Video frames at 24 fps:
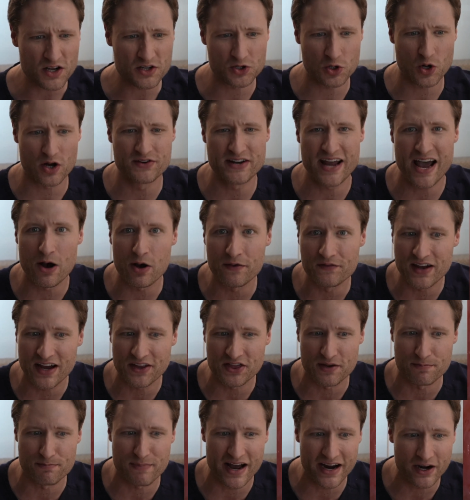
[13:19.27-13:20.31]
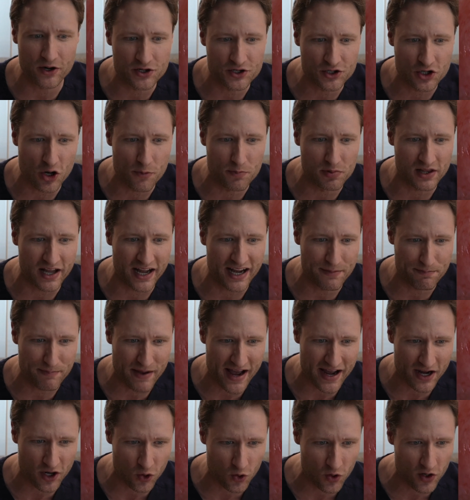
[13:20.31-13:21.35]
So now I've got the microscope light
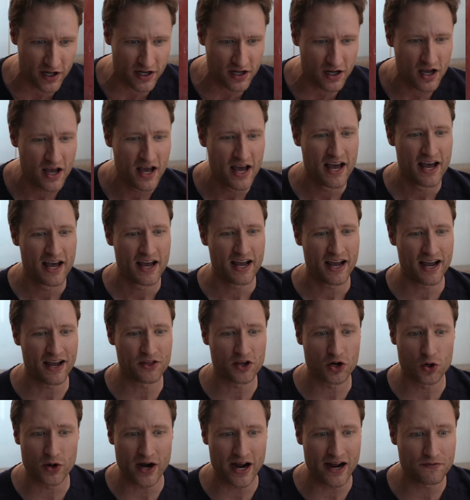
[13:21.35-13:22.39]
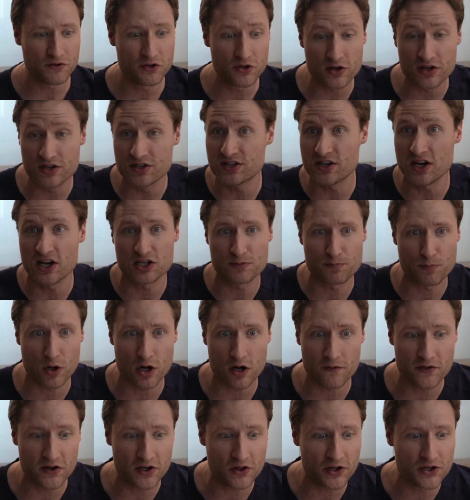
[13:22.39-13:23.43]
back on, and the graft, you can see it's
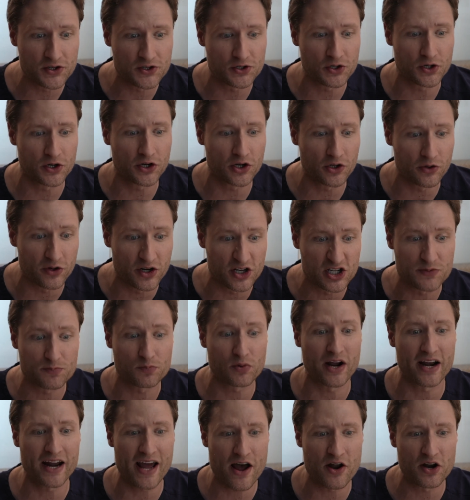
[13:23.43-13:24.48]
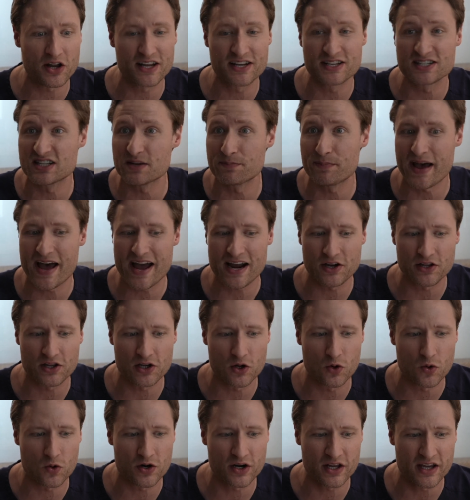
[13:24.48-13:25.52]
perfectly circular. It's spread out against the back of the
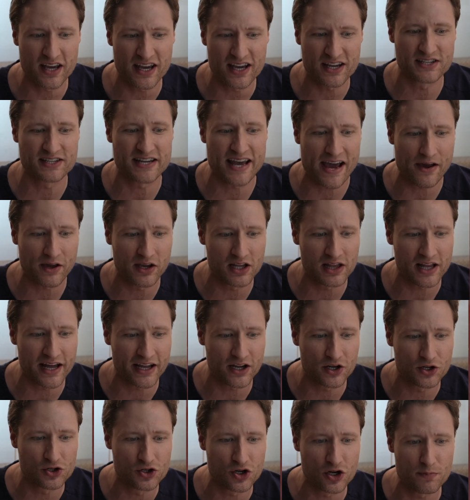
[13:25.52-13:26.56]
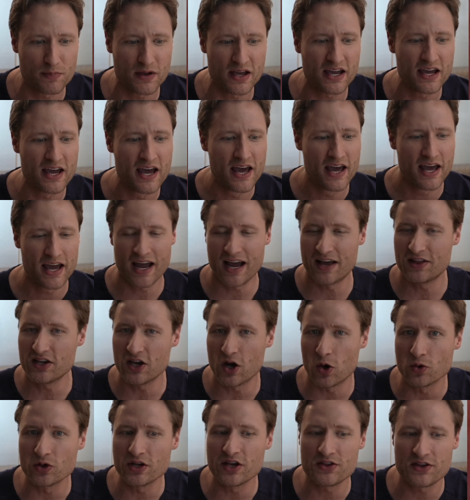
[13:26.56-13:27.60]
cornea exactly like it should be. And
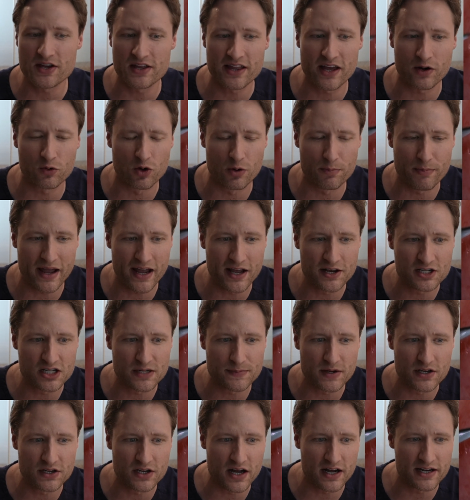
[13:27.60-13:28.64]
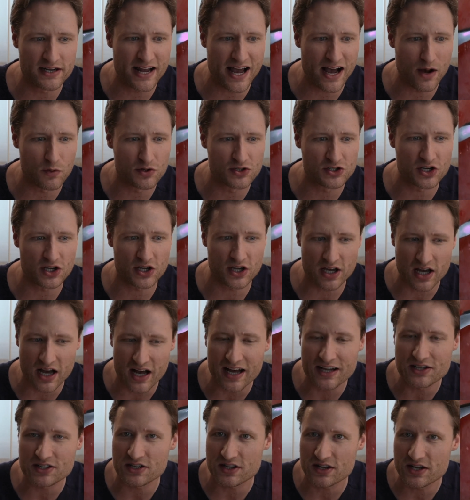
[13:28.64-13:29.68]
the only thing that remains to be done now is to
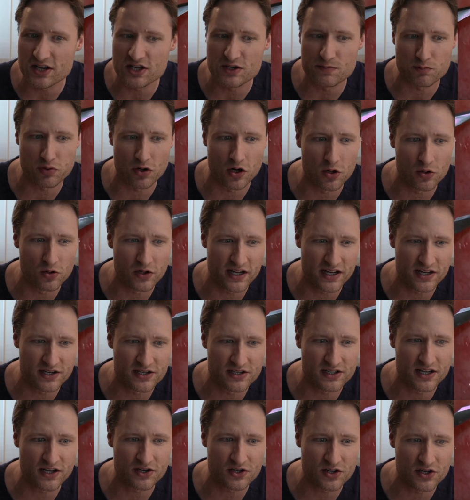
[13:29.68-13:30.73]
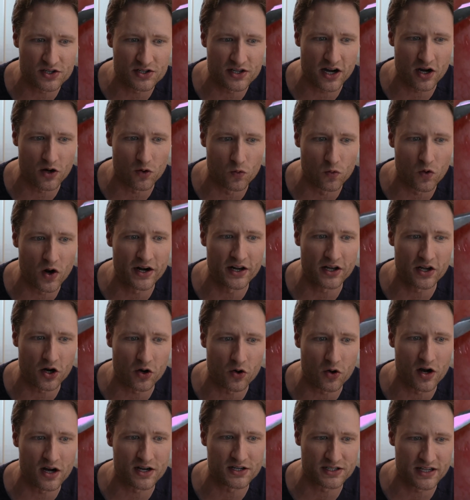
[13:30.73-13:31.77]
cut these proline stitches that are running
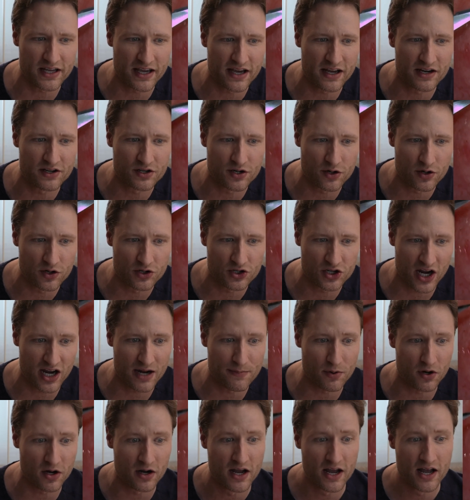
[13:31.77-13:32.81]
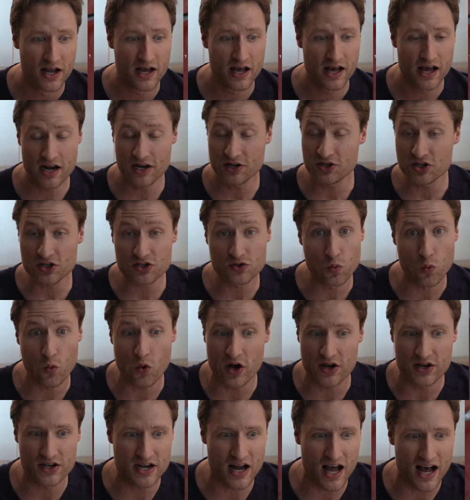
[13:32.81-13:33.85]
across the anterior chamber. And it's just
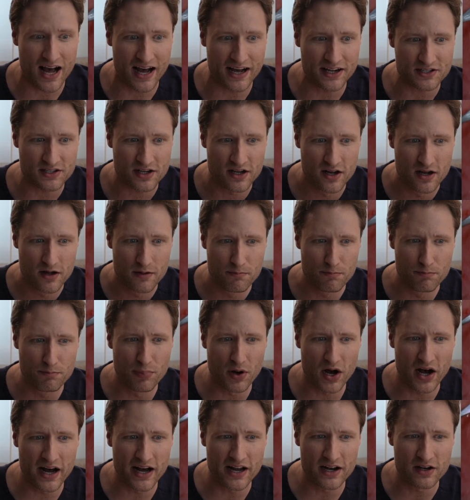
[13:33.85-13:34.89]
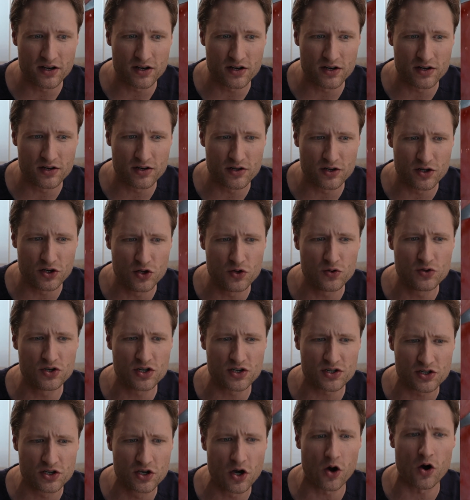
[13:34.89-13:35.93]
one knot, but you
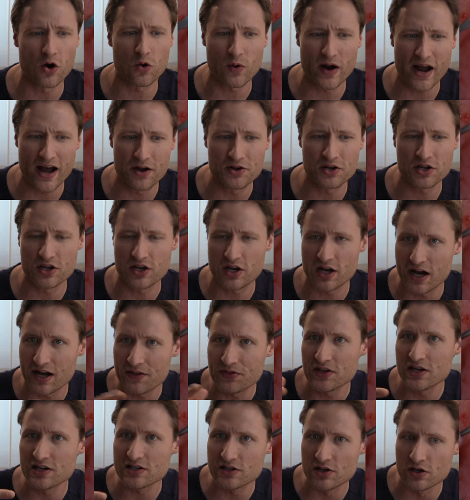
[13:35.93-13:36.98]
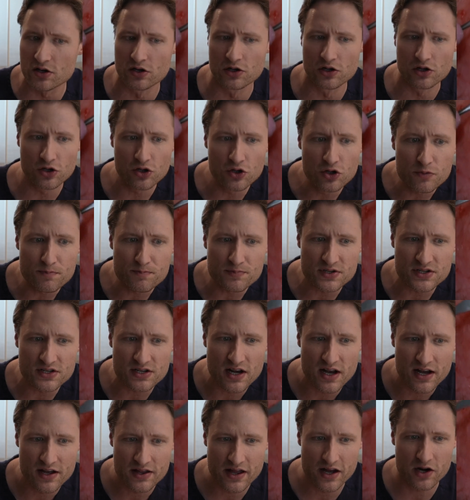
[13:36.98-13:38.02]
just go around and cut these little
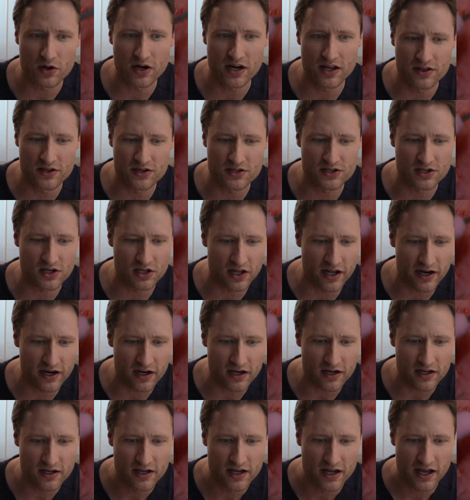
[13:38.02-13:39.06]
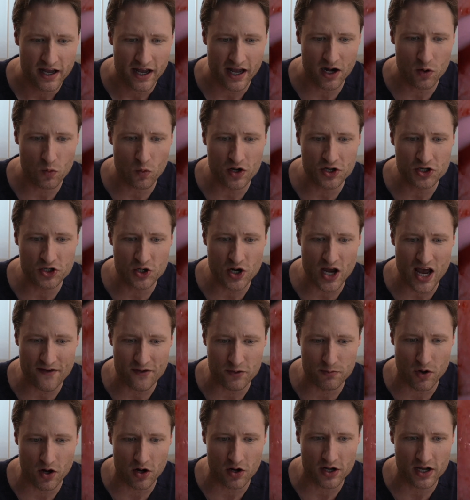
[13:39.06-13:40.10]
loops that are in the sclera, and once you have
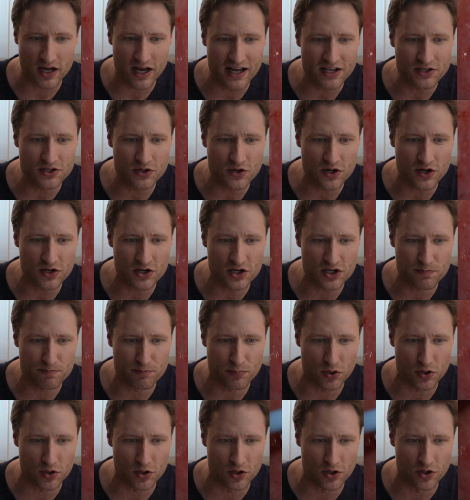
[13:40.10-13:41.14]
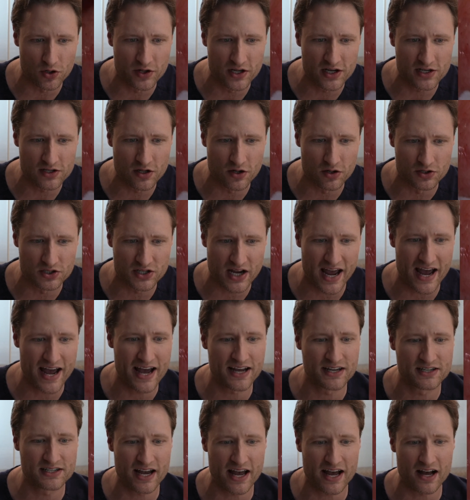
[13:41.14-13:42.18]
them all cut, you can just pull these little
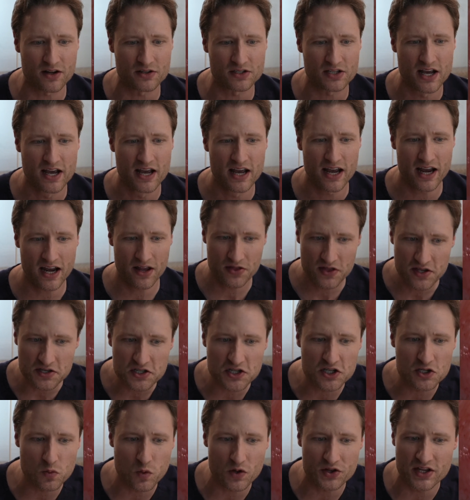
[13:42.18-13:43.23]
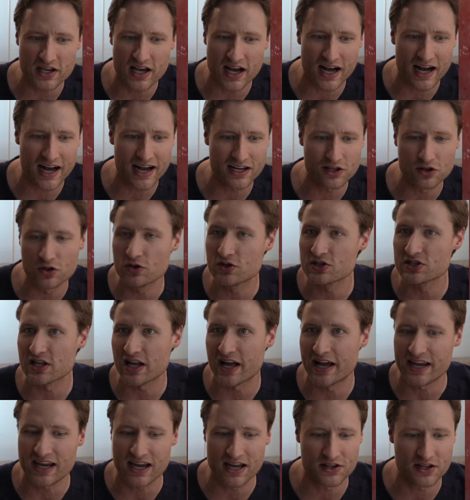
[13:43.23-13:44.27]
tags out, and this is what the eye looks
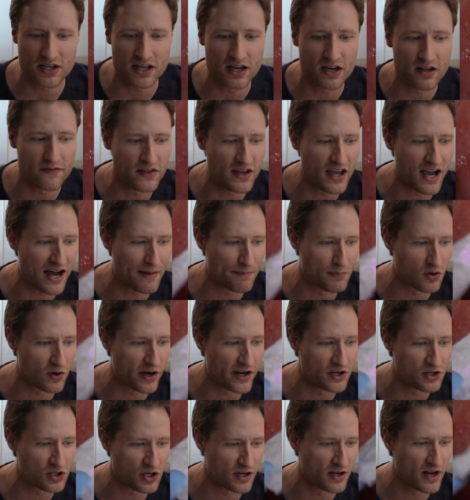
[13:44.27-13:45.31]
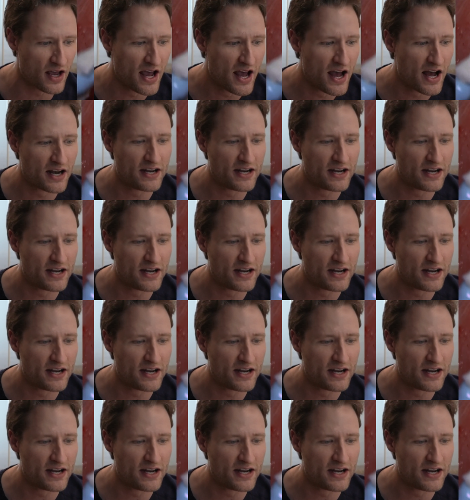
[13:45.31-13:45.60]
like at the end of the operation.